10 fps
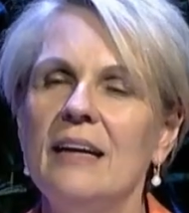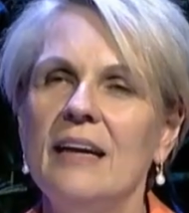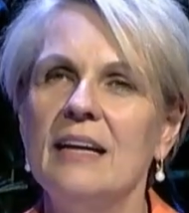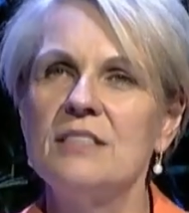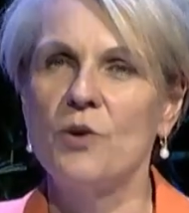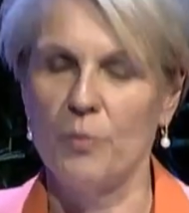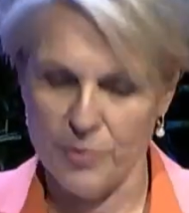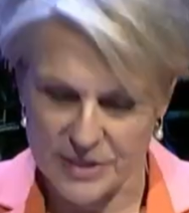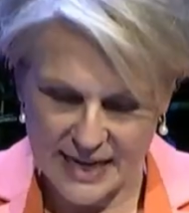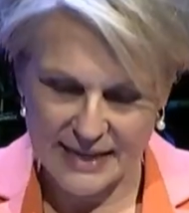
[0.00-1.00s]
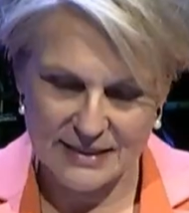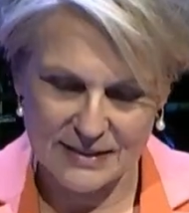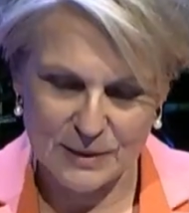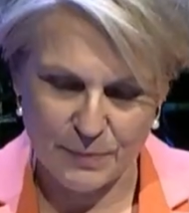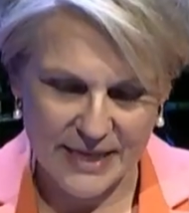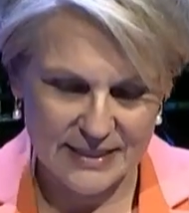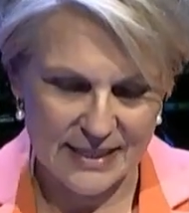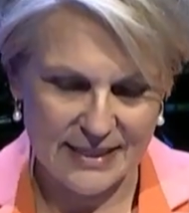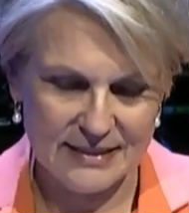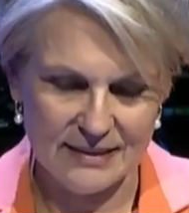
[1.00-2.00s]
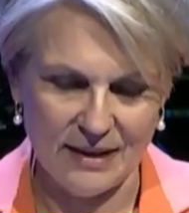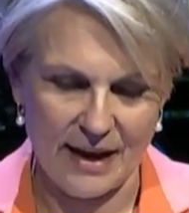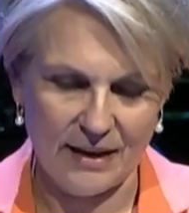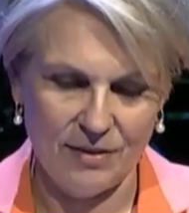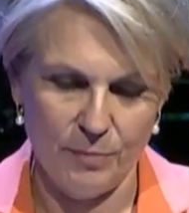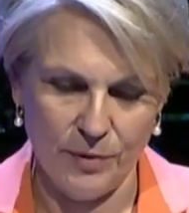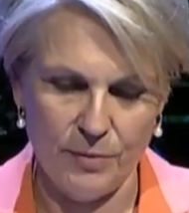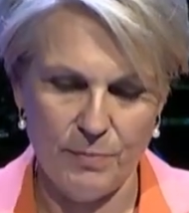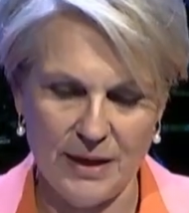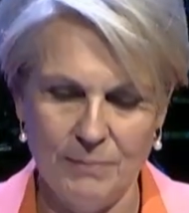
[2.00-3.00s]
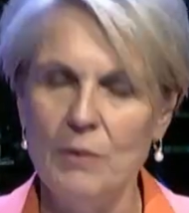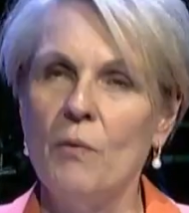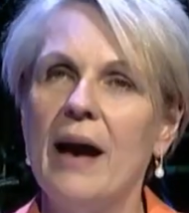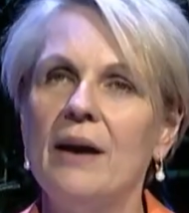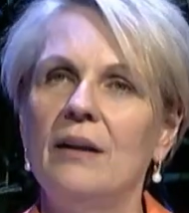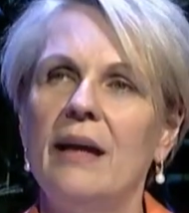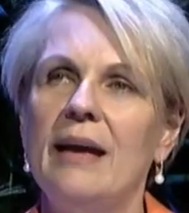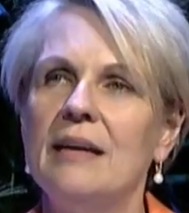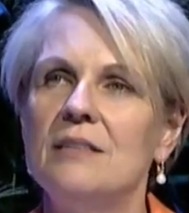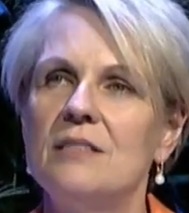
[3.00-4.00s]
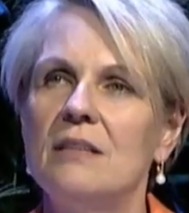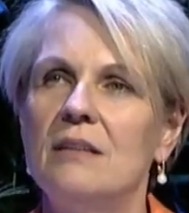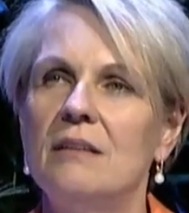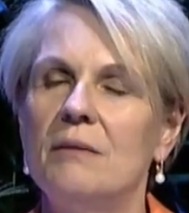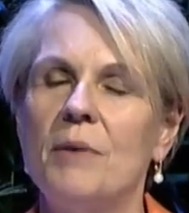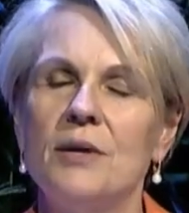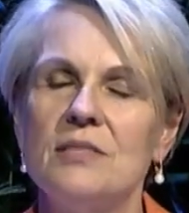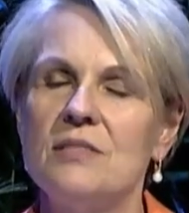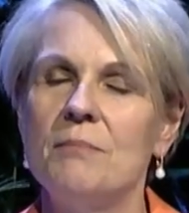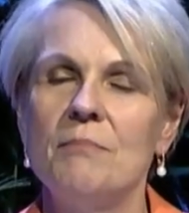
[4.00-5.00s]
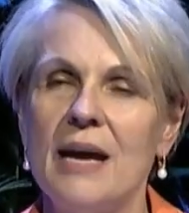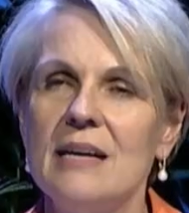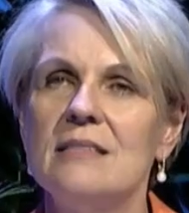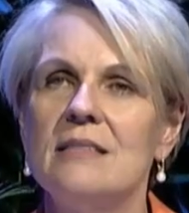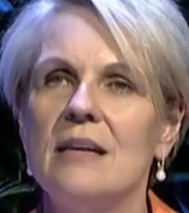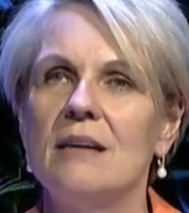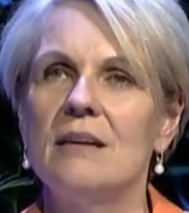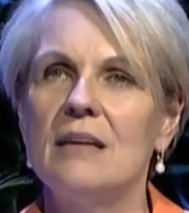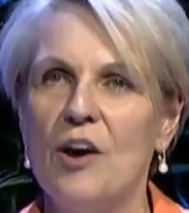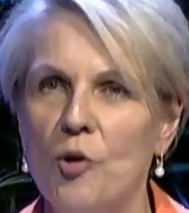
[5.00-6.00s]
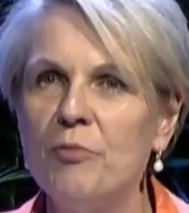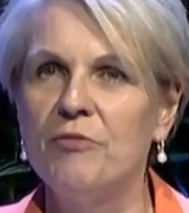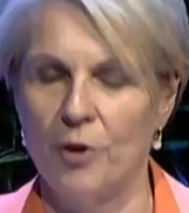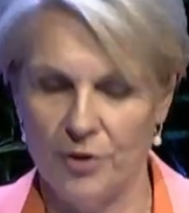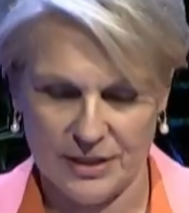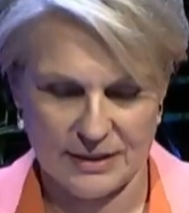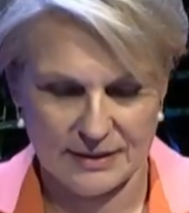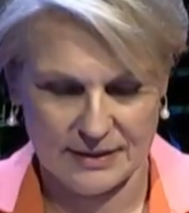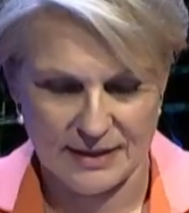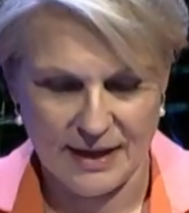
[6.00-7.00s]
It's got protected species like the blue pygmy whale and the most amazing kelp forests.